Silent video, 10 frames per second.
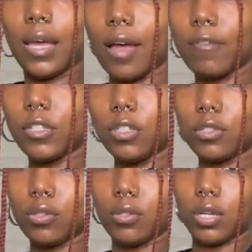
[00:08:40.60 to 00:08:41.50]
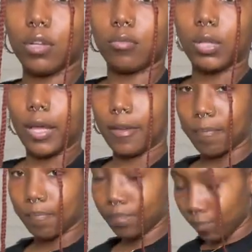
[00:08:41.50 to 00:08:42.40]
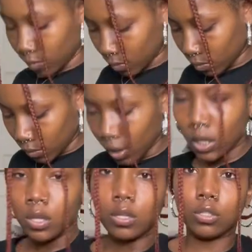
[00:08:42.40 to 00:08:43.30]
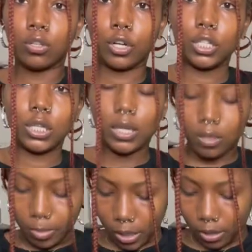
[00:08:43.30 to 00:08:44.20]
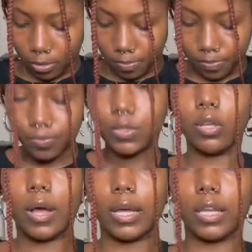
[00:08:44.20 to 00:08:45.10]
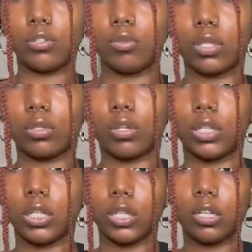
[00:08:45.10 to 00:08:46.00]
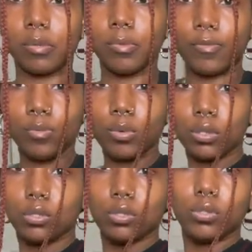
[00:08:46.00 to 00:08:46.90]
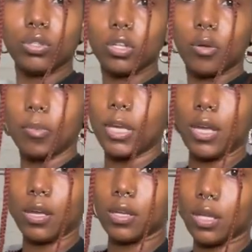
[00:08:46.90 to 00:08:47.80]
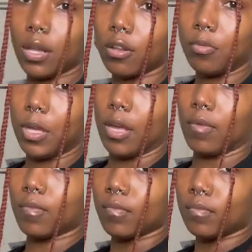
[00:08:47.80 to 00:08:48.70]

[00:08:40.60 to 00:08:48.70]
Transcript: and have a little, um, like, scrunching at the bottom. So I guess you can scrunch it up if you want to. You know me. Y'all know me.